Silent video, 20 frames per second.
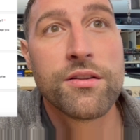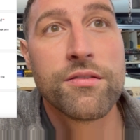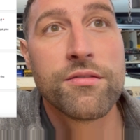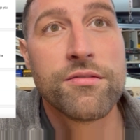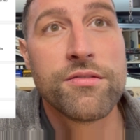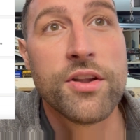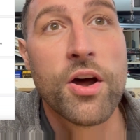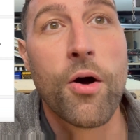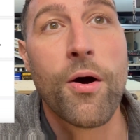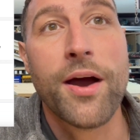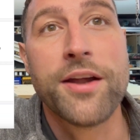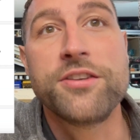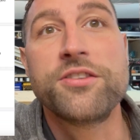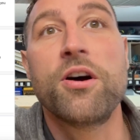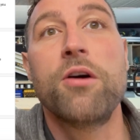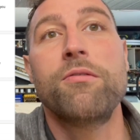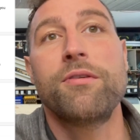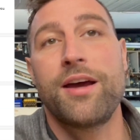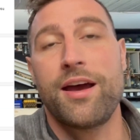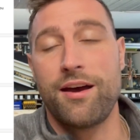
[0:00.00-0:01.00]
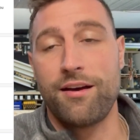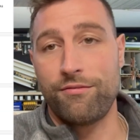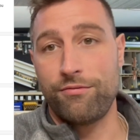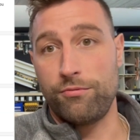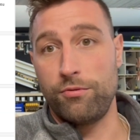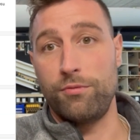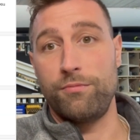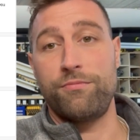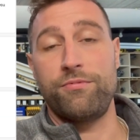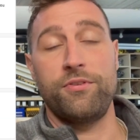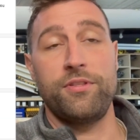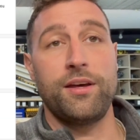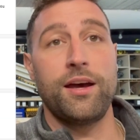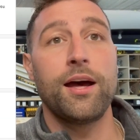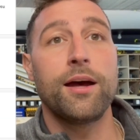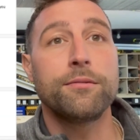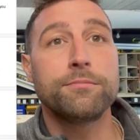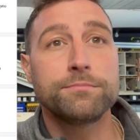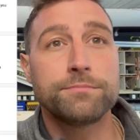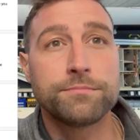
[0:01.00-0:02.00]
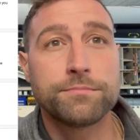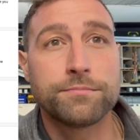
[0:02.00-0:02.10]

no, I don't have room for that.